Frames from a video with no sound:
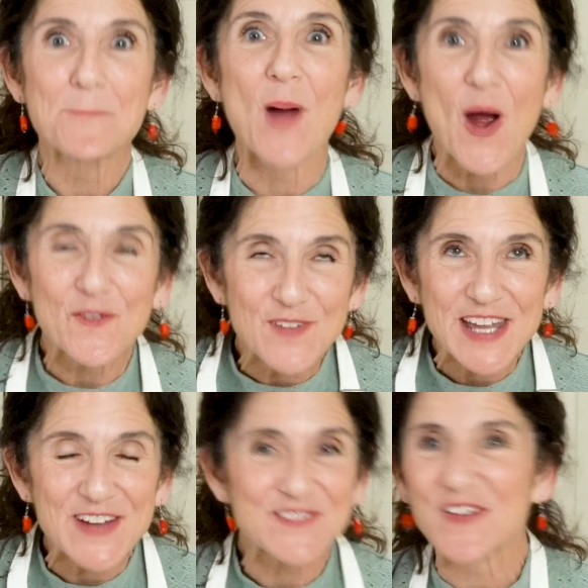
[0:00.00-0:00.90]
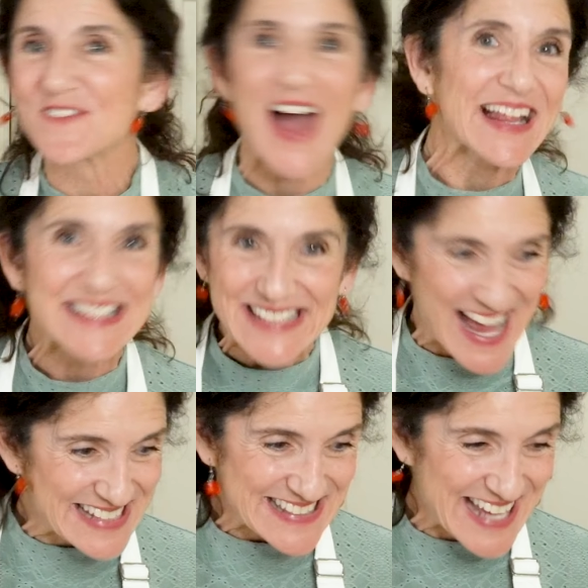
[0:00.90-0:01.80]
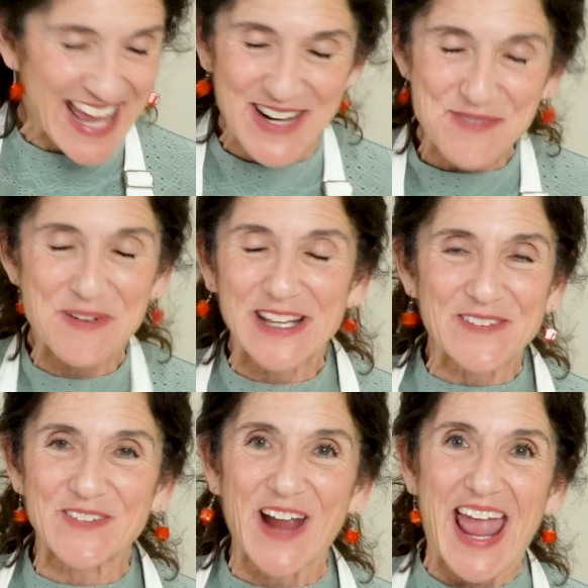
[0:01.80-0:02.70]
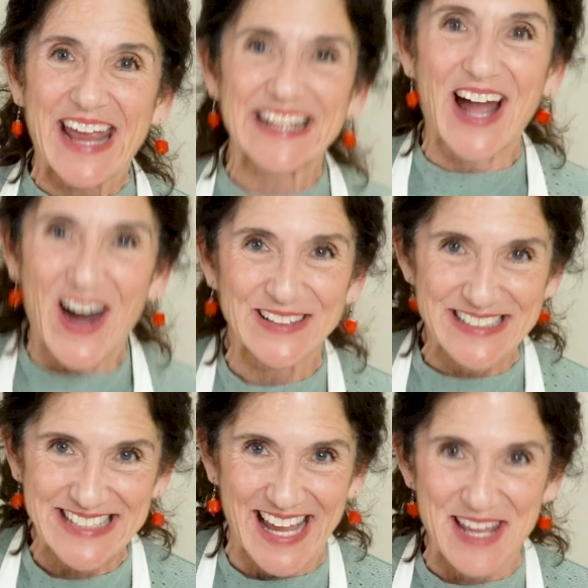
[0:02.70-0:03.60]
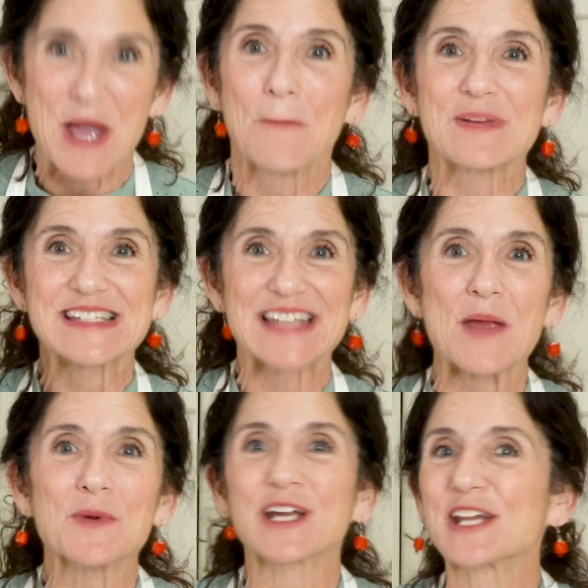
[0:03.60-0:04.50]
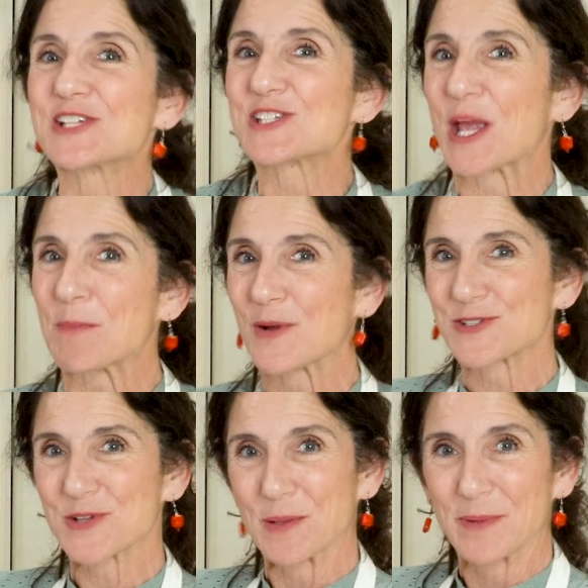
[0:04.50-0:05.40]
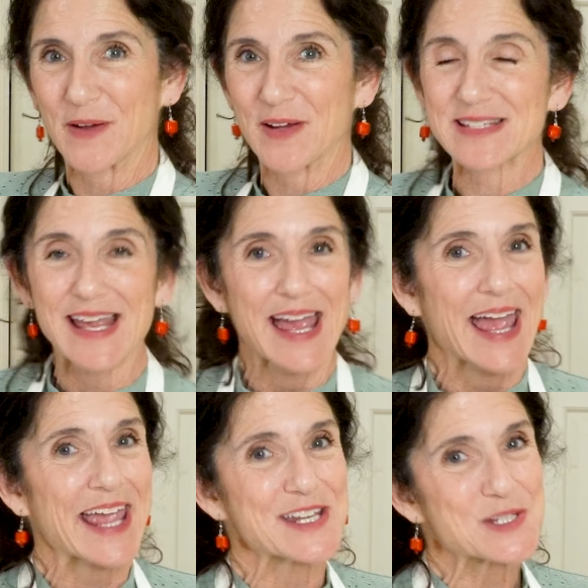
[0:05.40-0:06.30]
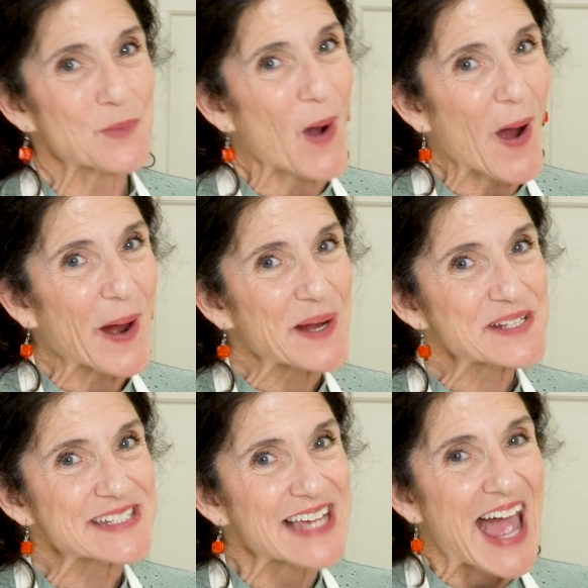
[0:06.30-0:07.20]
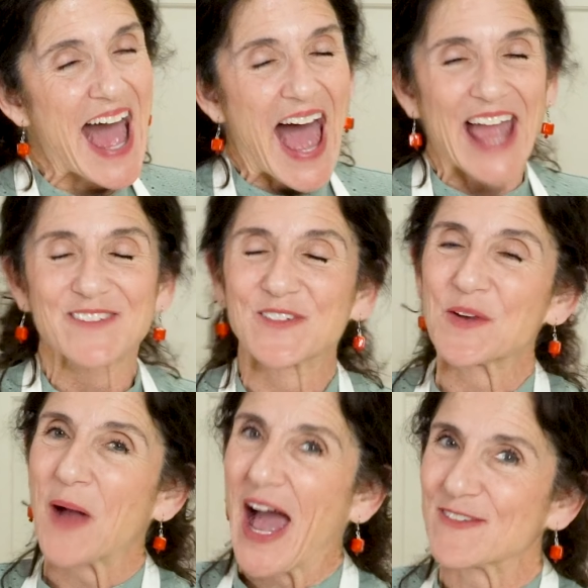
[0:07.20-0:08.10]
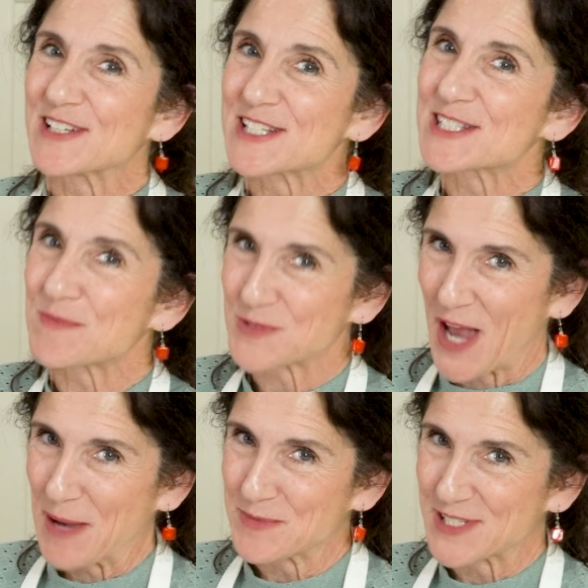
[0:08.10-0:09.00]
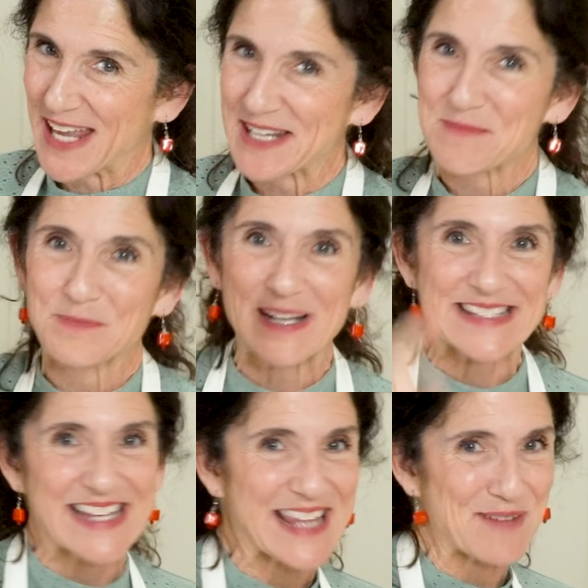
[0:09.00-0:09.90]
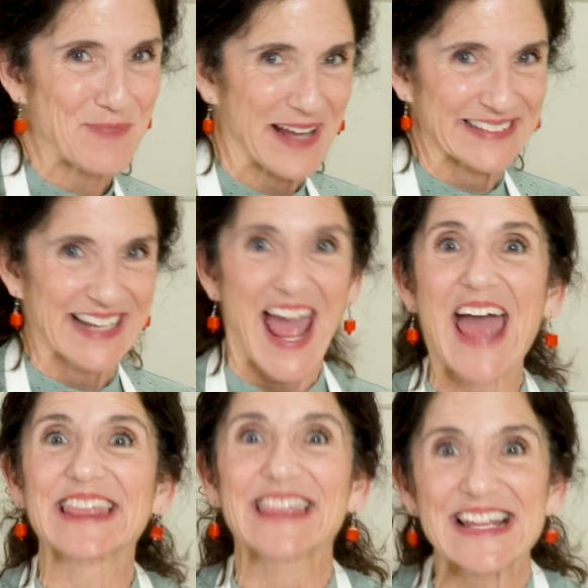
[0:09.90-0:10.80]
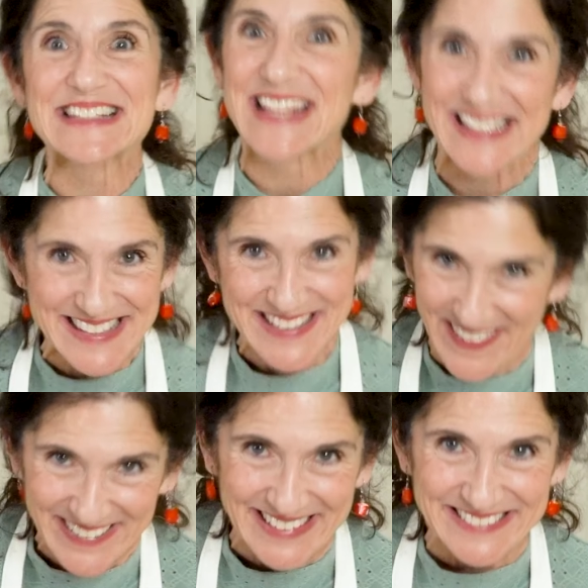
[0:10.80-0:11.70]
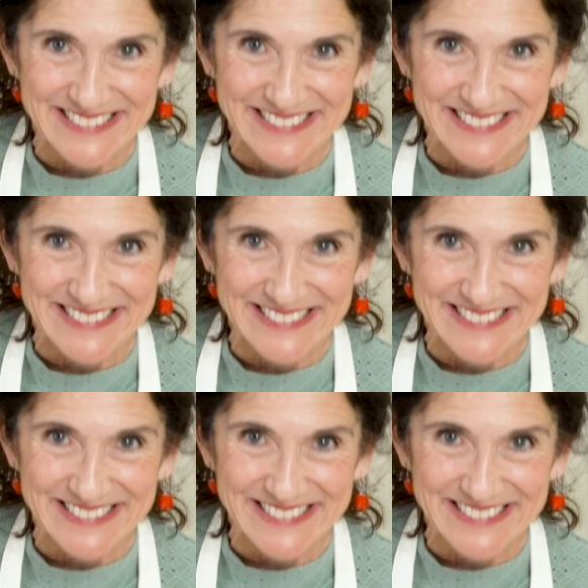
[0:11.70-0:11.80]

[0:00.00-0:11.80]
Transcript: Perfect for Valentine's Day or really for any holiday. But today we're gonna shape our strawberries into a heart. If you haven't subscribed yet, please hit that button and let's get started.